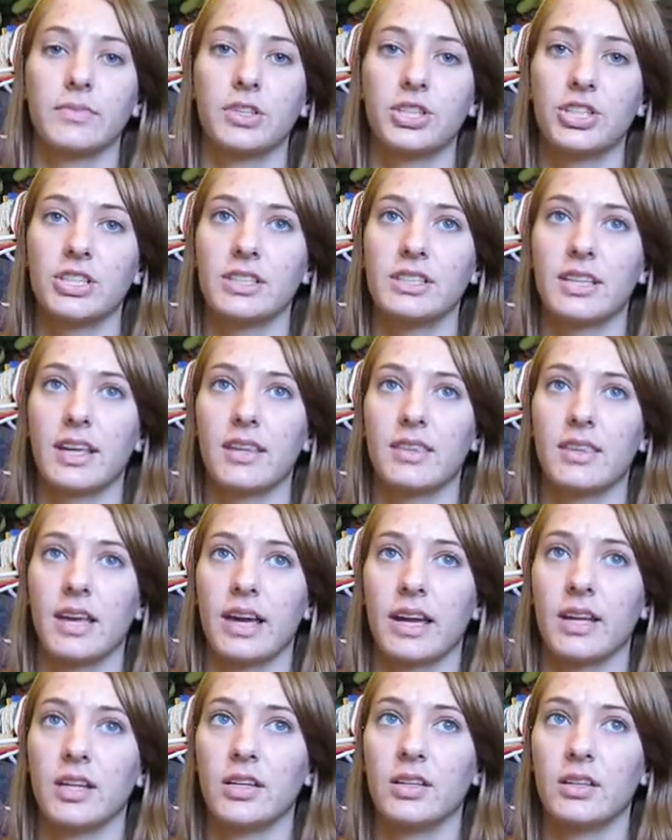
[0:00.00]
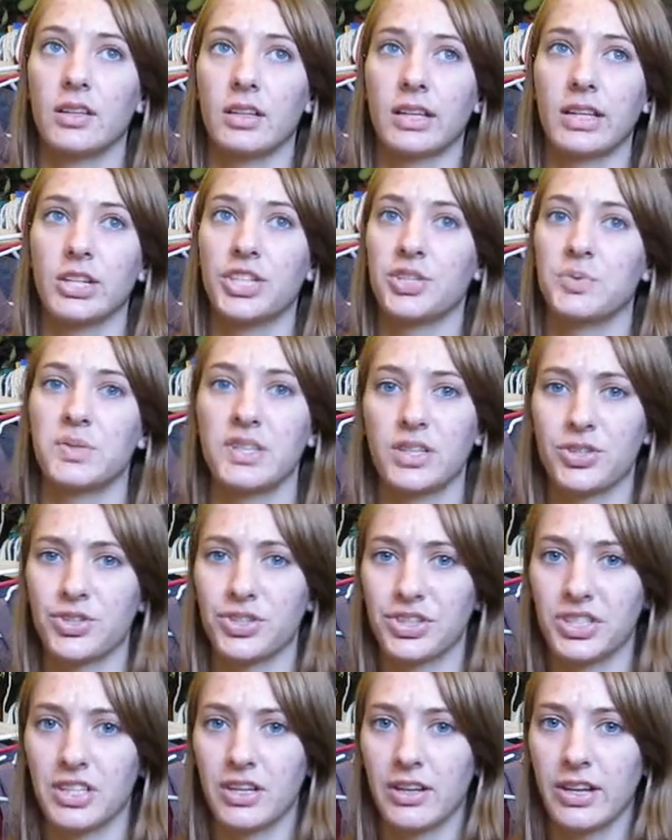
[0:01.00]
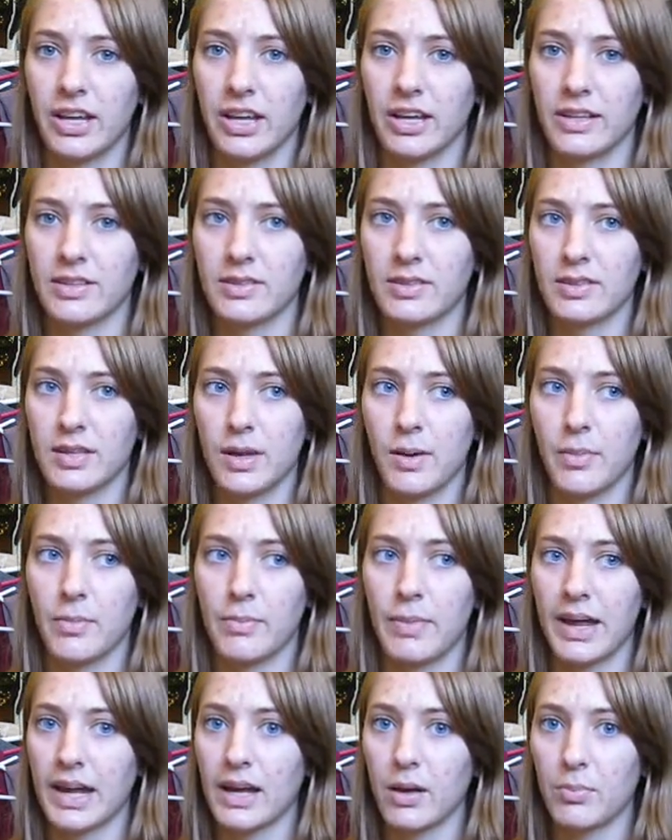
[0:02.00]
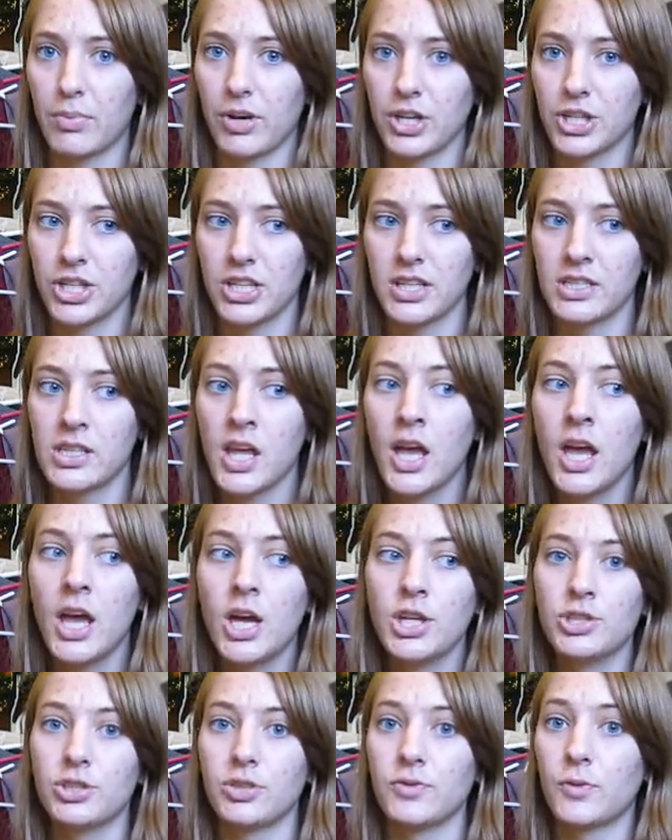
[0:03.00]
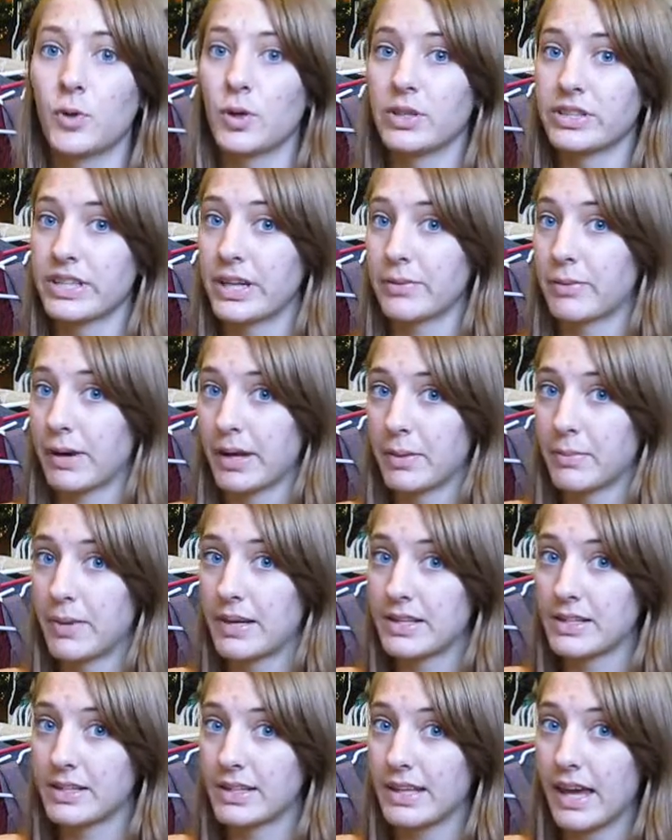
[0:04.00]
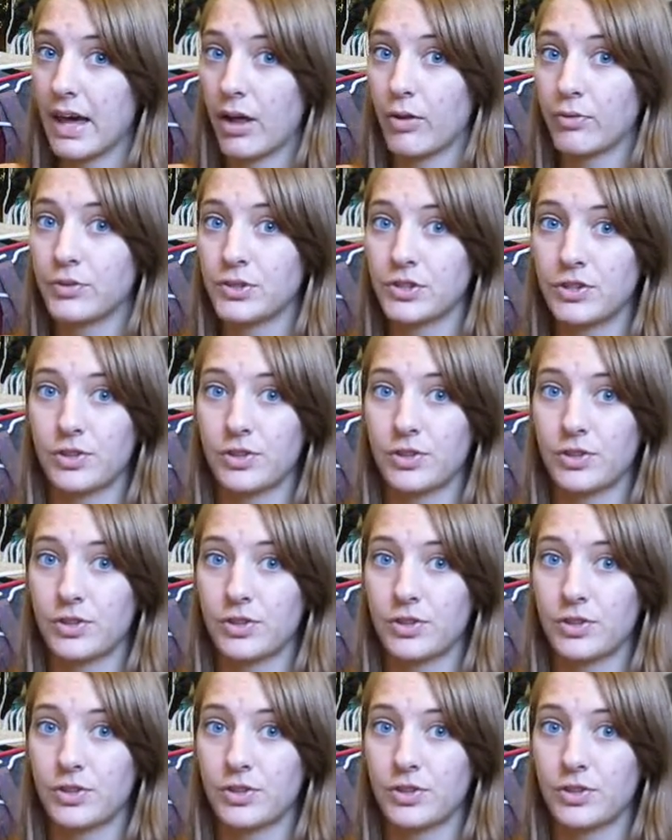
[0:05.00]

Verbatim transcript: she said that like she was interested in some makeup brushes so of course I recommended the e.l.f.